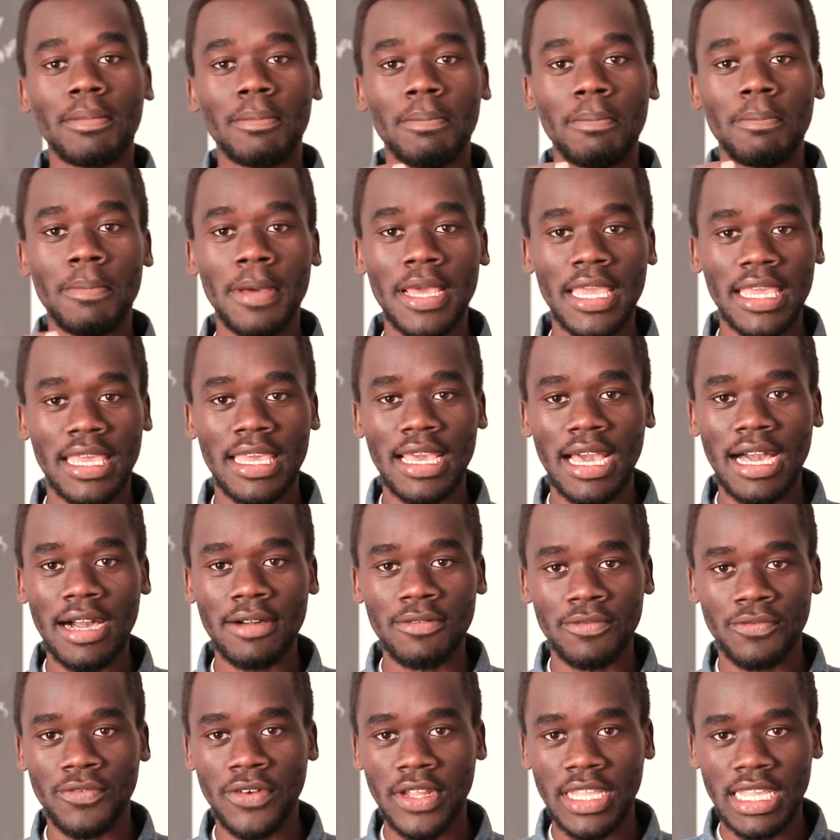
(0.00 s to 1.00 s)
make
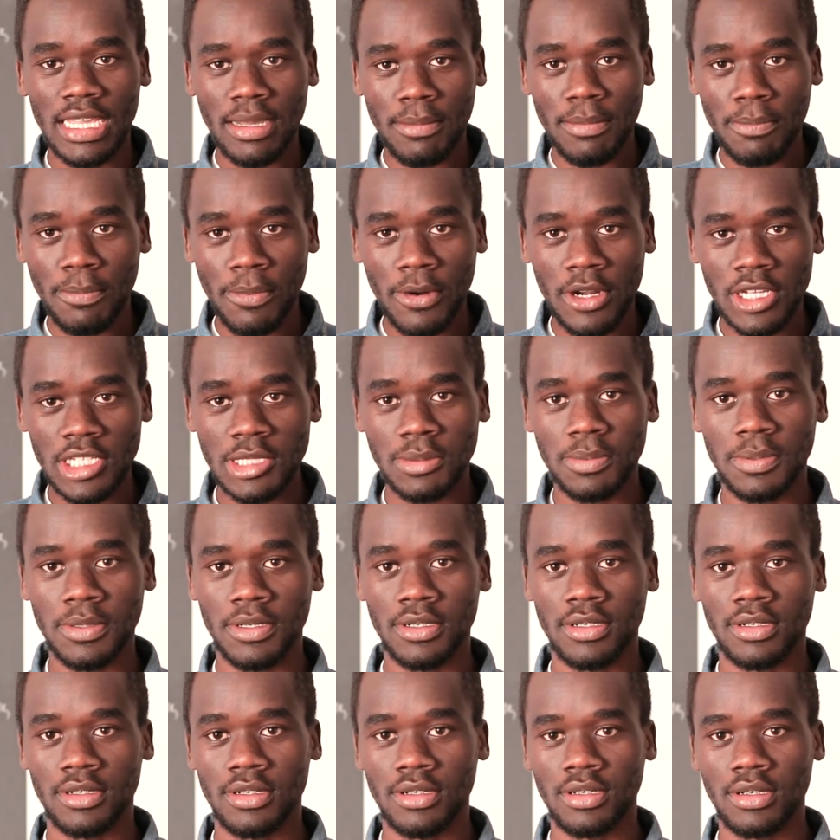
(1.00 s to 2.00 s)
Africa
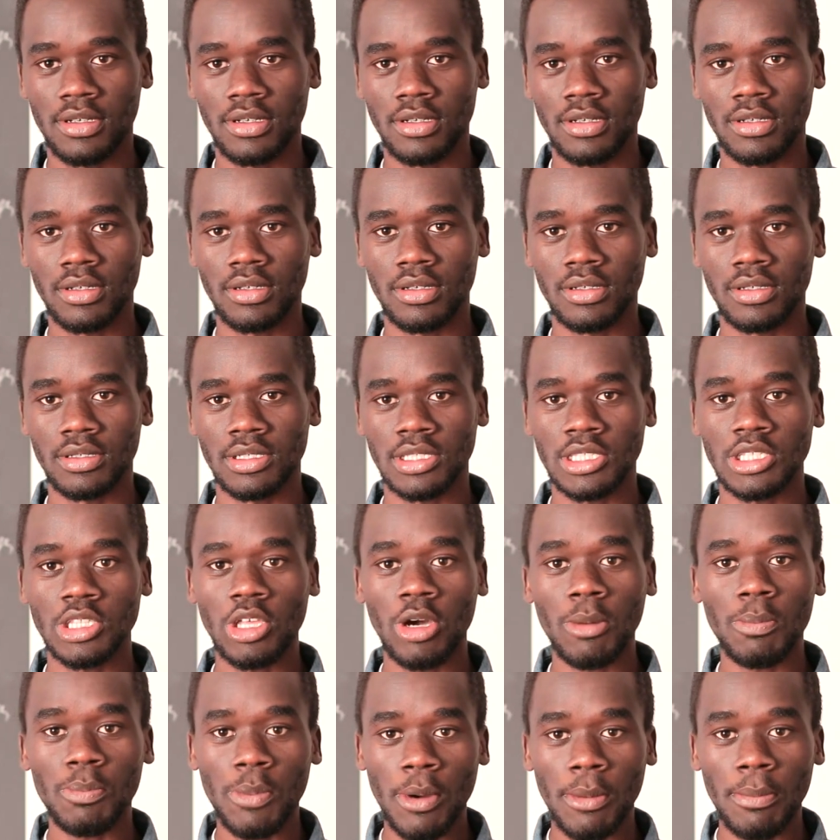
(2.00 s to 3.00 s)
prosper,
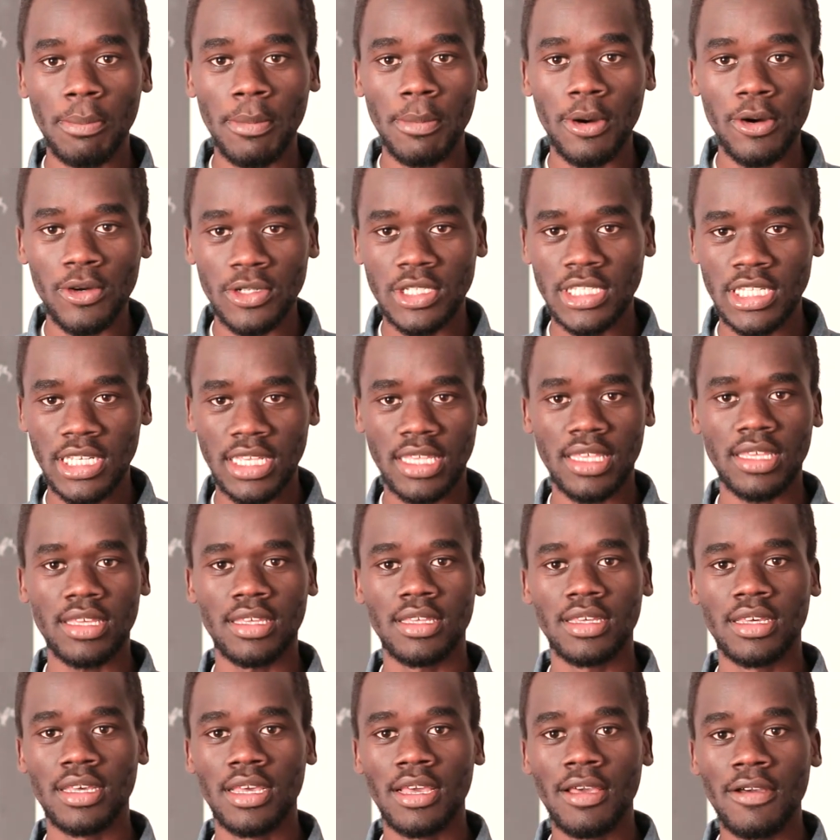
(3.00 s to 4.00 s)
stop promoting
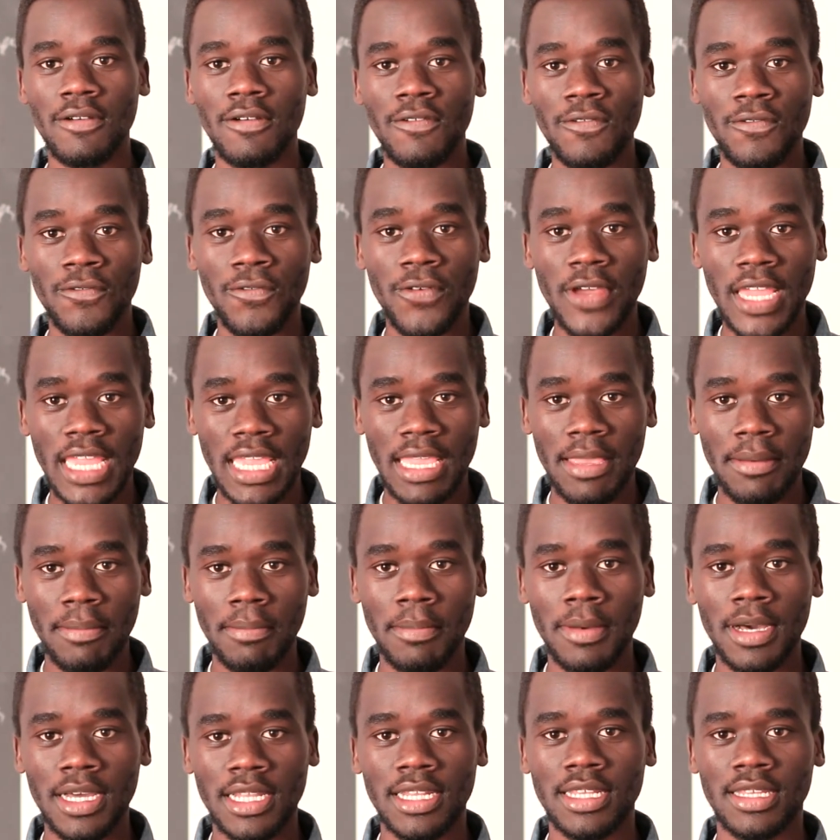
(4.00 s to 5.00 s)
fake
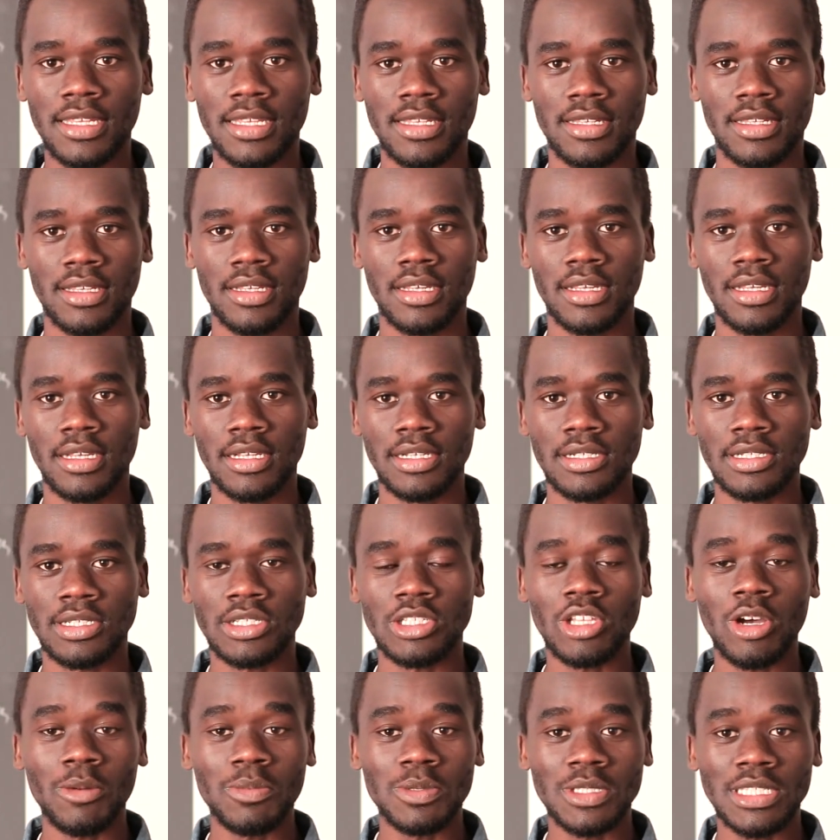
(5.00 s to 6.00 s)
money.
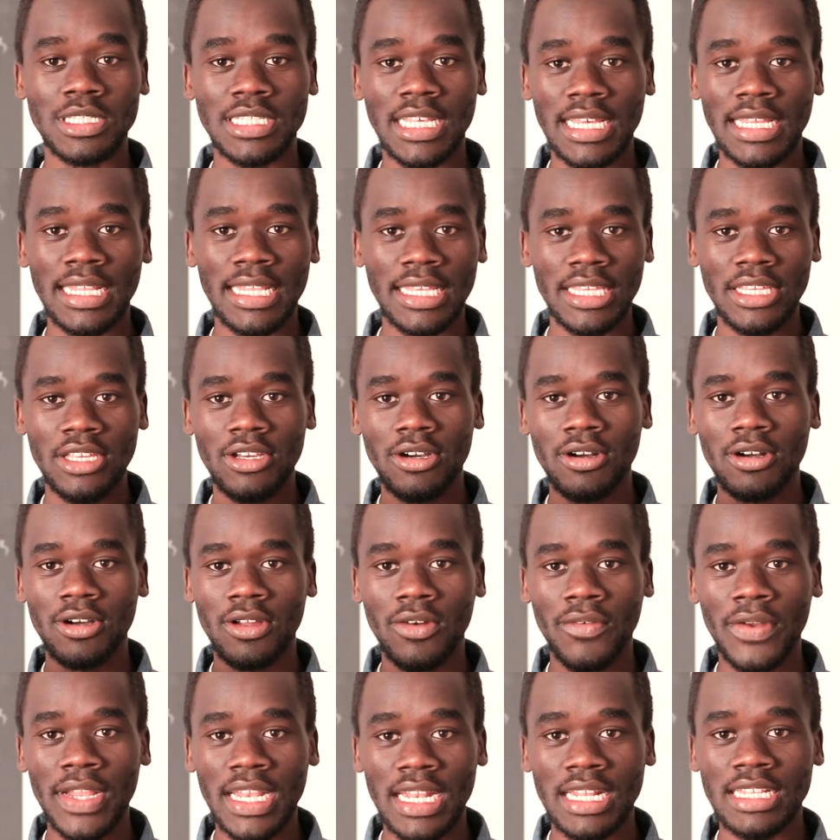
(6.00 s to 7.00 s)
Stop sending
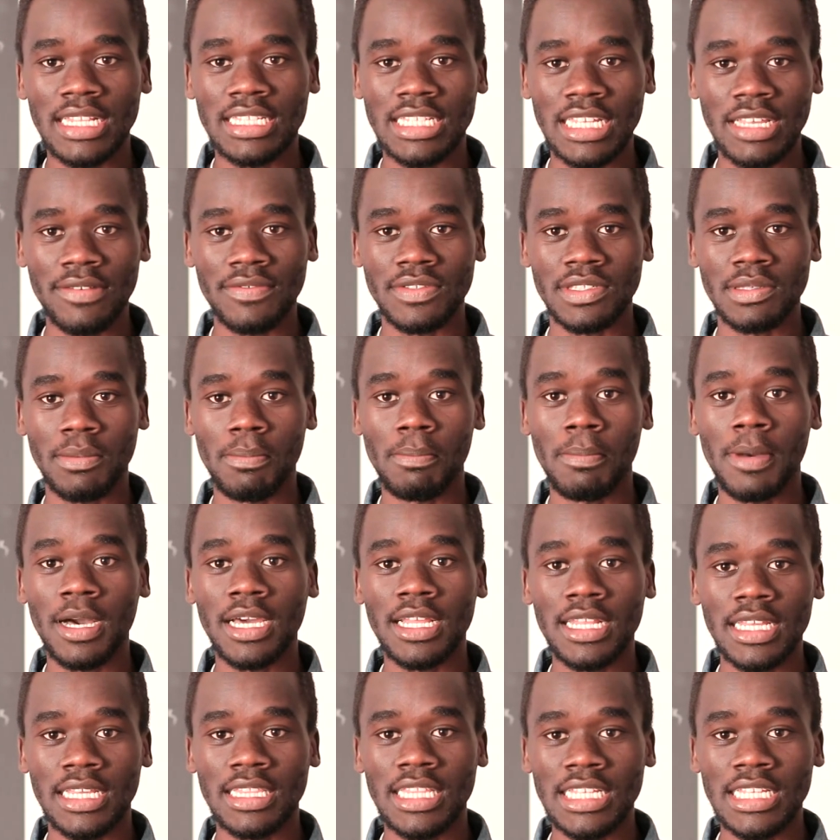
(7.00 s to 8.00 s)
your relatives
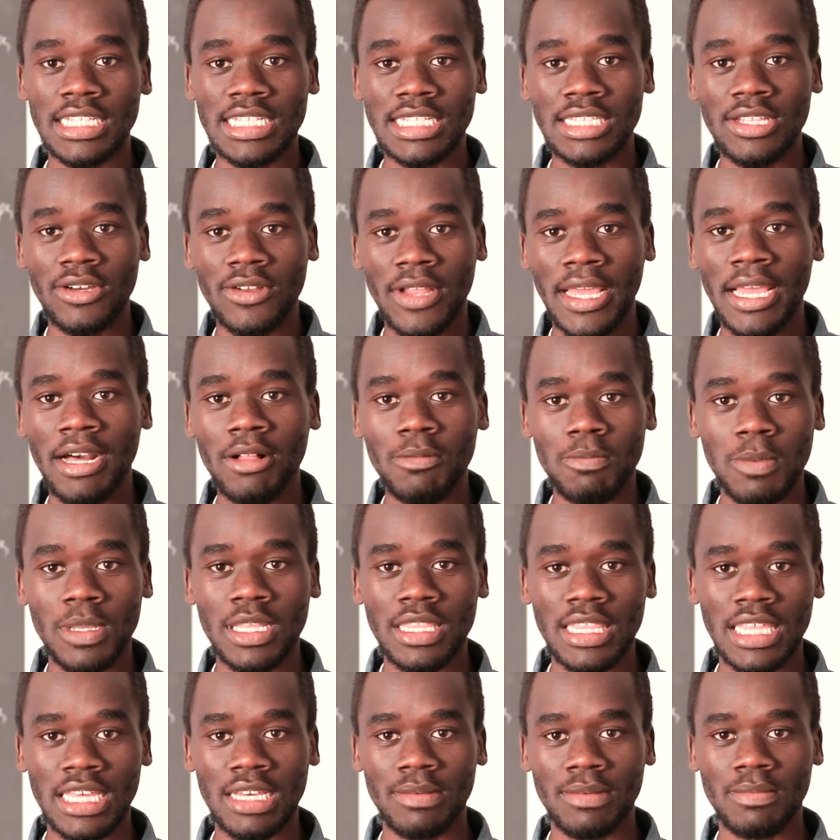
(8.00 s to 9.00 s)
money. This is not
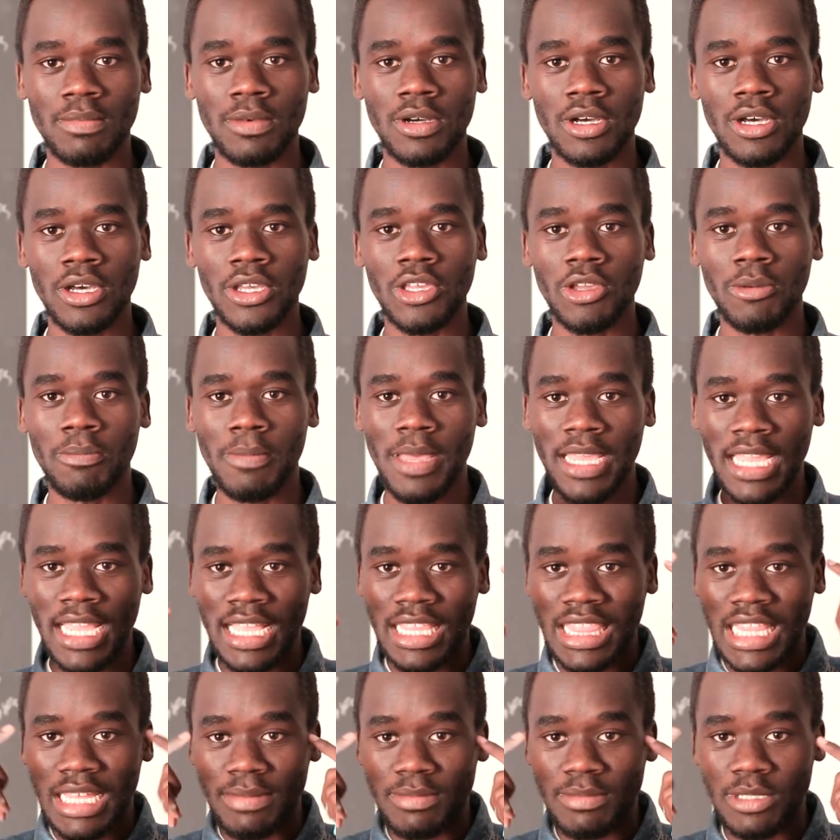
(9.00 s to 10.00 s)
helping them. You're
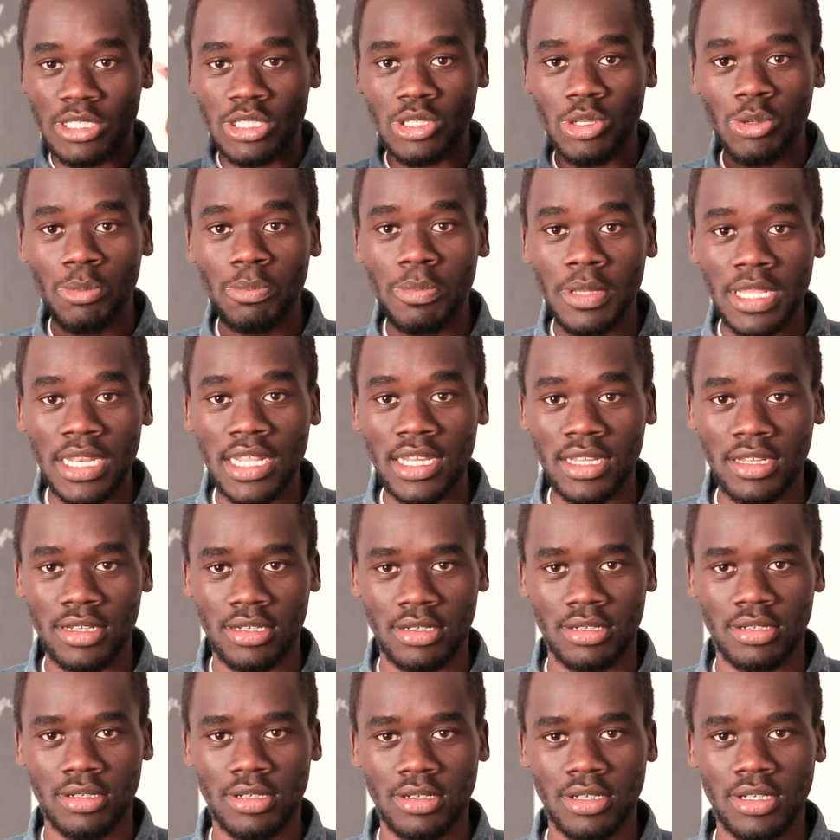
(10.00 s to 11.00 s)
making them stupider,
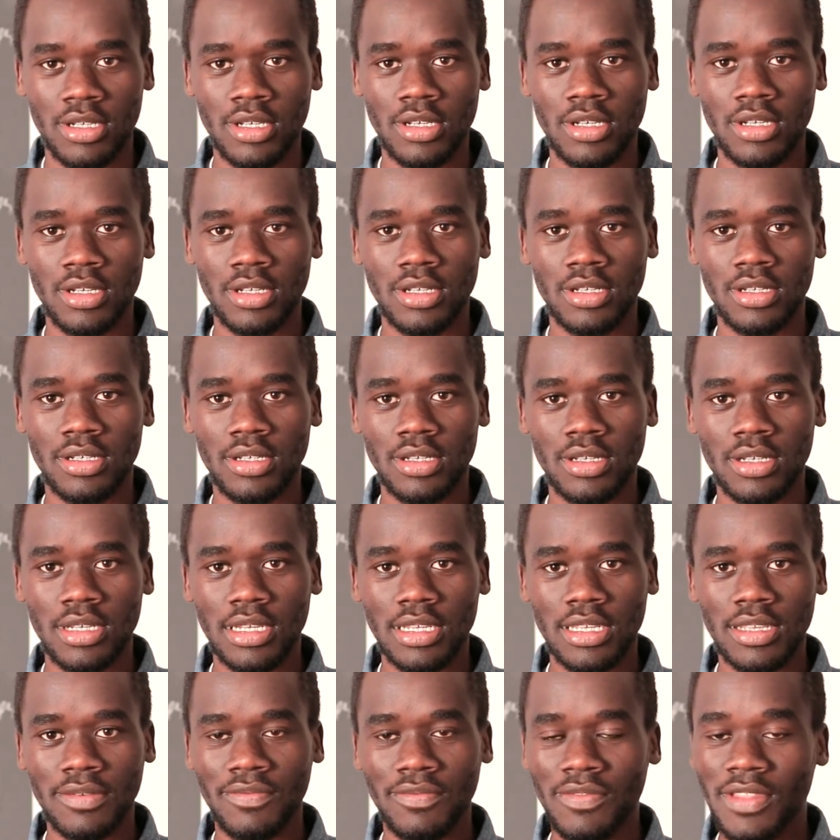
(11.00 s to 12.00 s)

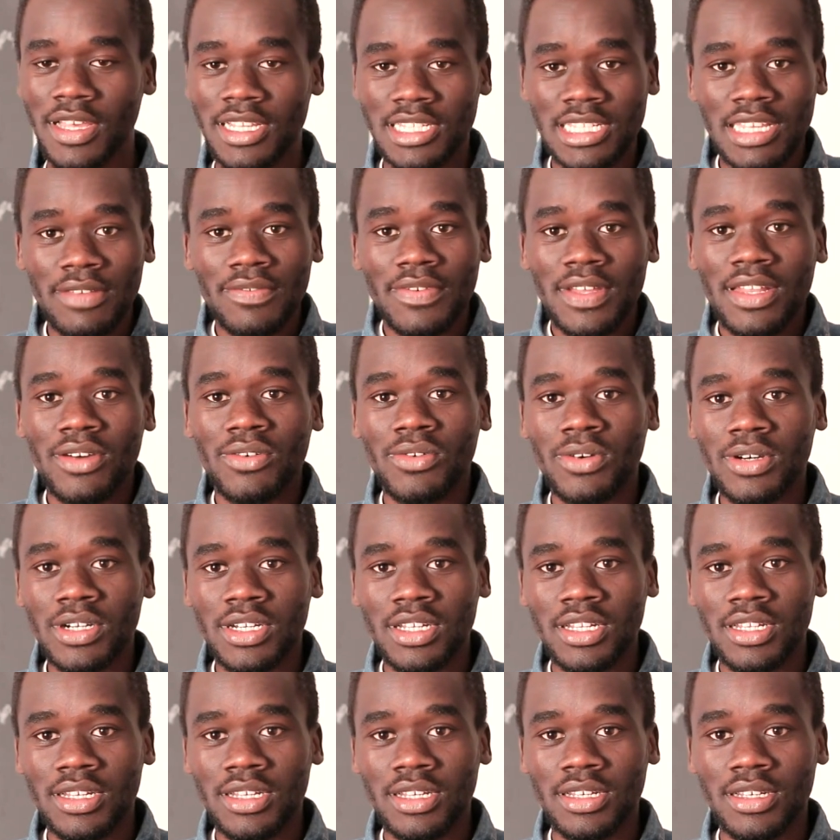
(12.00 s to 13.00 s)
if that's even a
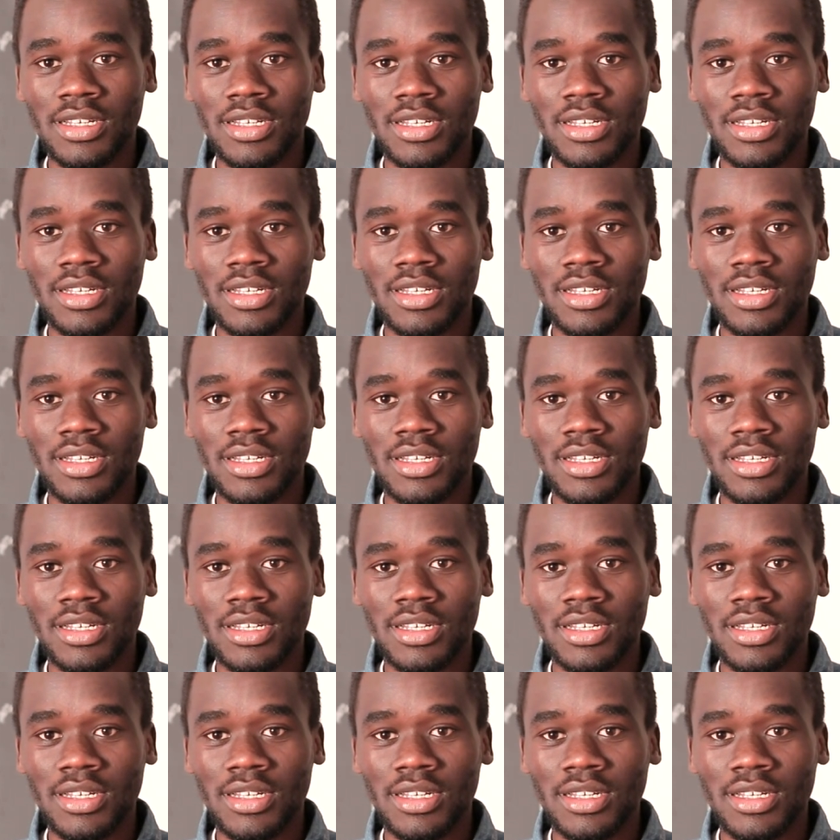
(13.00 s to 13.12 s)
word.